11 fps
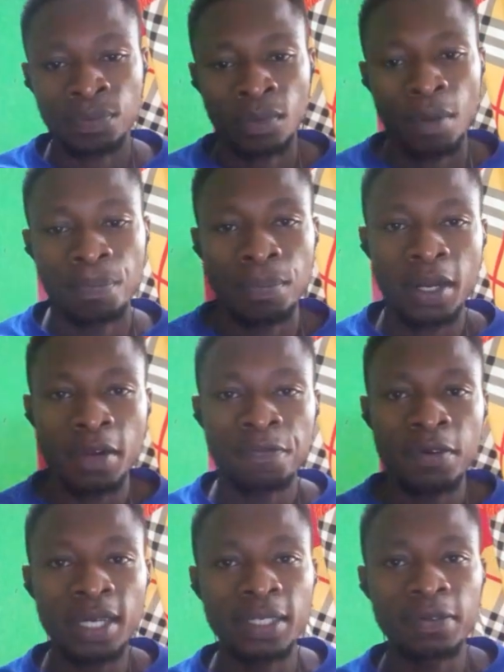Peripheral
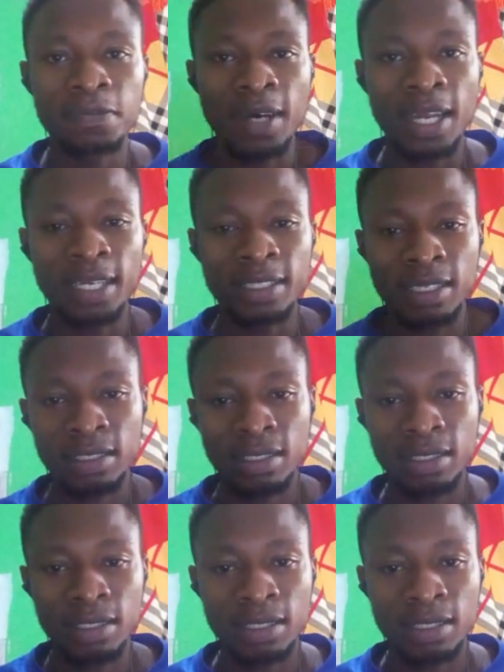devices